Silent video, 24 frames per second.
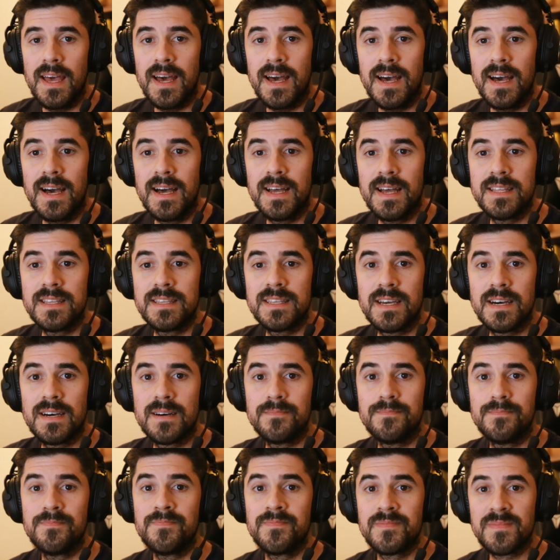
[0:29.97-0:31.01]

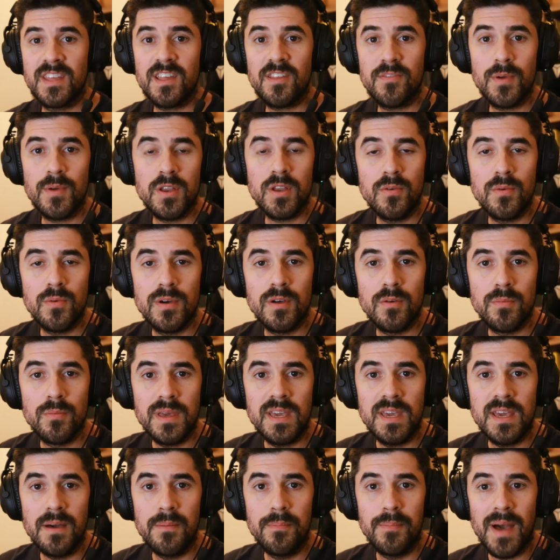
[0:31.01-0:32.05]
And this video will
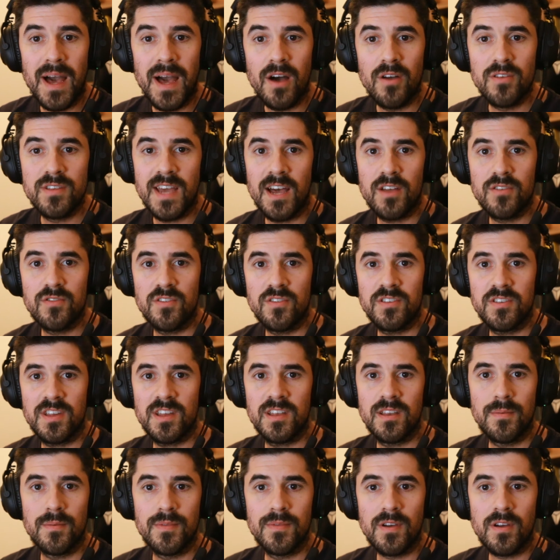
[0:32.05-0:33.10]
be about how to
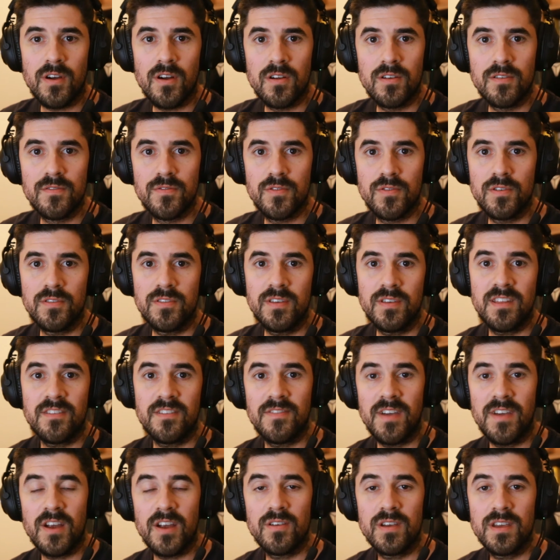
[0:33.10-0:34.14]
set up the car for these
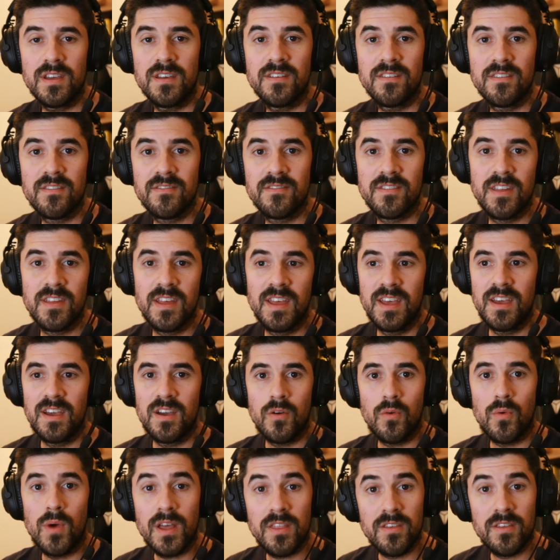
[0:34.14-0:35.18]
various
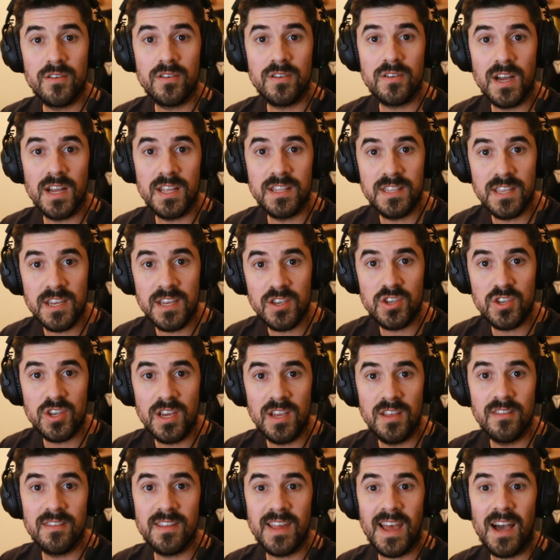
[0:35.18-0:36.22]
weather
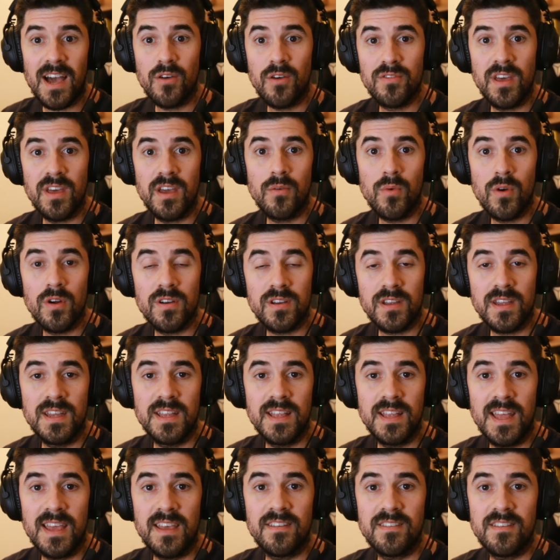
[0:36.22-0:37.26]
conditions, how they work
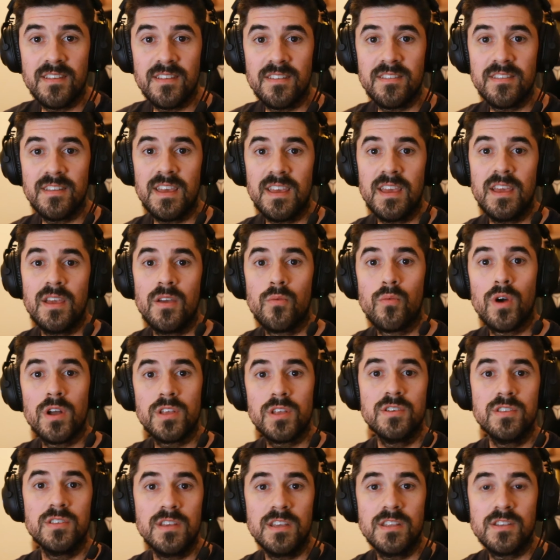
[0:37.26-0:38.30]
in ACC,
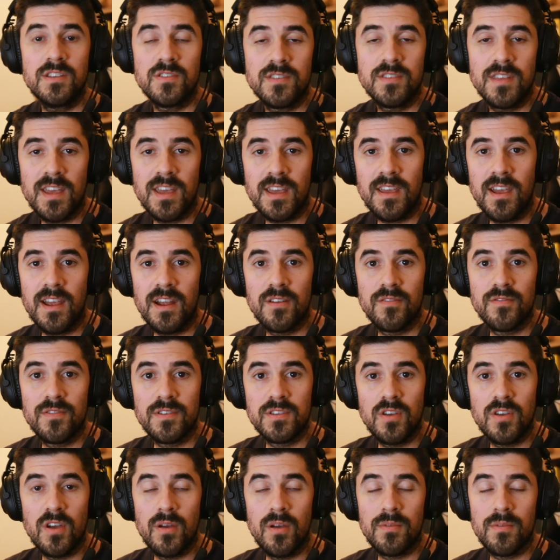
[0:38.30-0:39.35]
what you need to take care of in
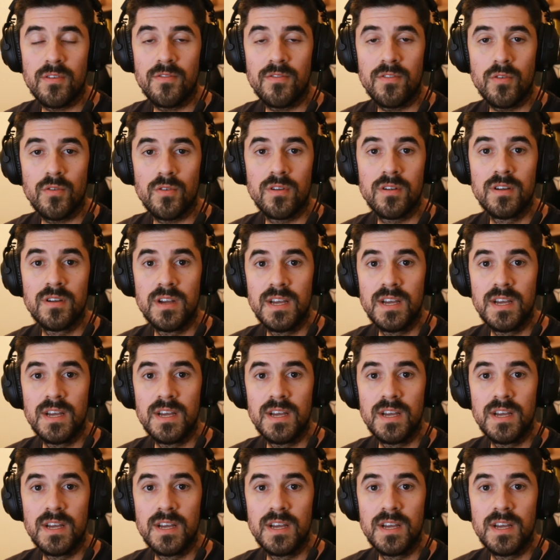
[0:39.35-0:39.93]
terms of your